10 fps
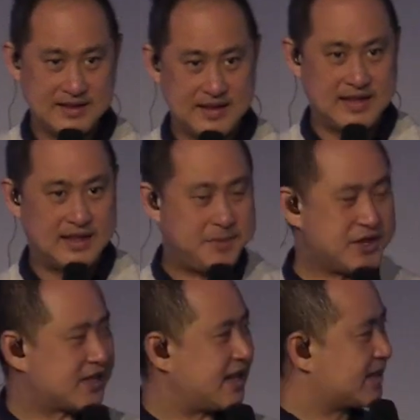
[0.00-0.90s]
Let me
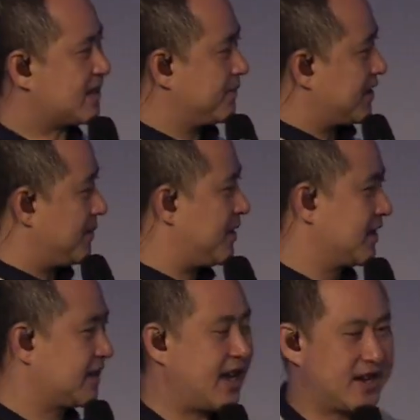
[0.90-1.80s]
just say something about this
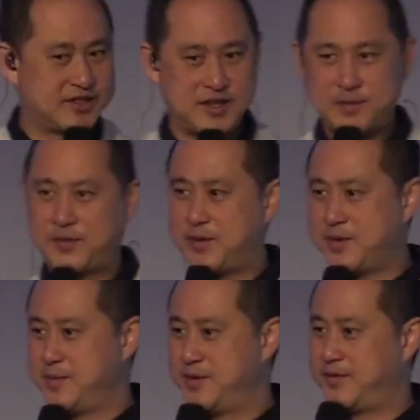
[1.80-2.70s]
category before we
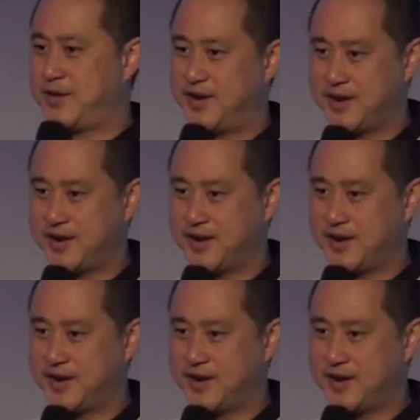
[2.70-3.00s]
move on.